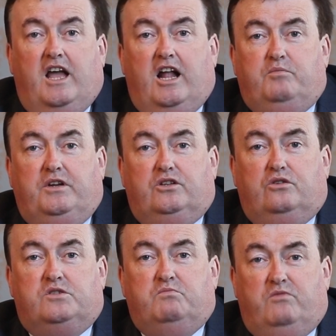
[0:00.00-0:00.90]
helping
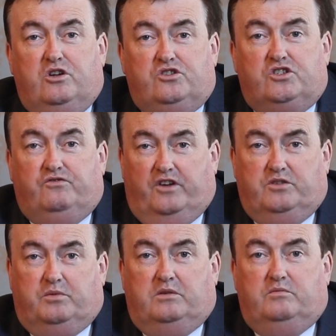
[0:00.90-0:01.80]
those most
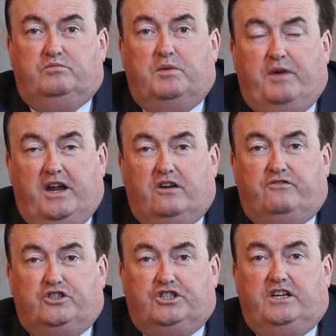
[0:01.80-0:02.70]
vulnerable prepare
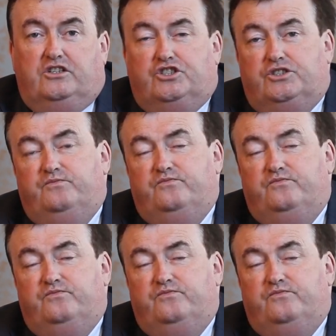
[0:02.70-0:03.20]
for change.